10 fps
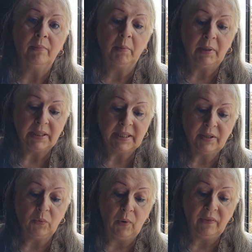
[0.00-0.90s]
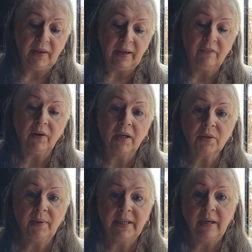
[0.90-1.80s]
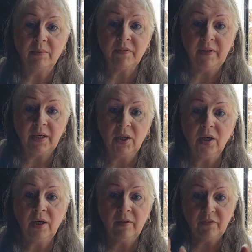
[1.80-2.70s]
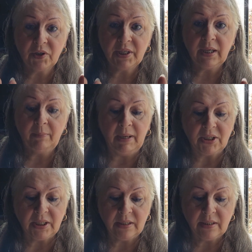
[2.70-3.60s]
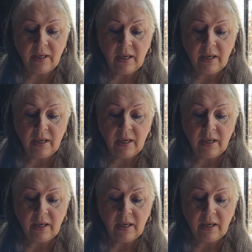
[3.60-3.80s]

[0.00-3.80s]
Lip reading: Remember I said the one thing I forgot to write down was vinegar, first thing I mentioned?